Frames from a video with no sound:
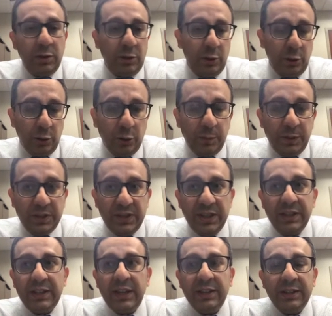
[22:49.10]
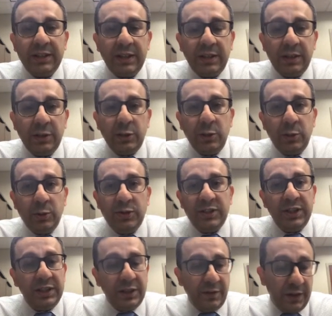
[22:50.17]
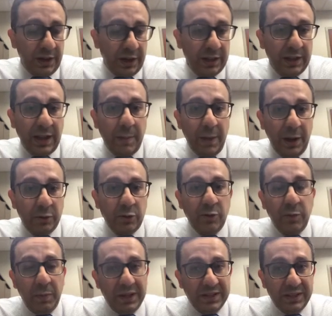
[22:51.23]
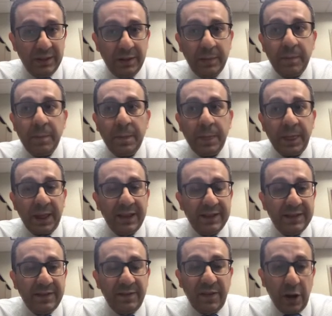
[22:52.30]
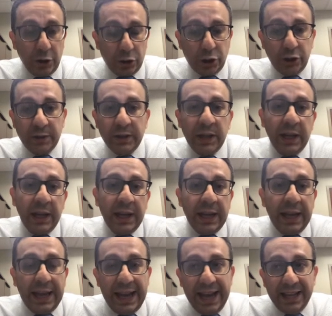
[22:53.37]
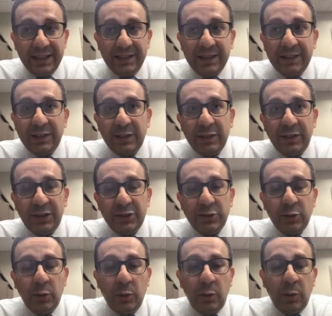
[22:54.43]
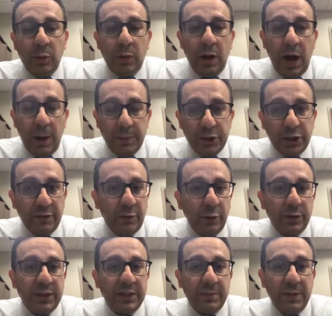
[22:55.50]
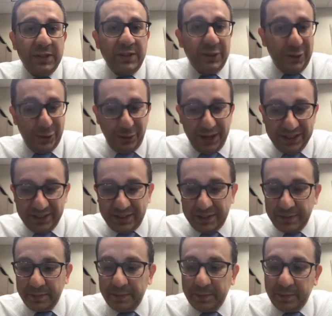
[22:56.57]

You don't present until you lose significant amount of muscle function, and there is no option for these muscles to rest.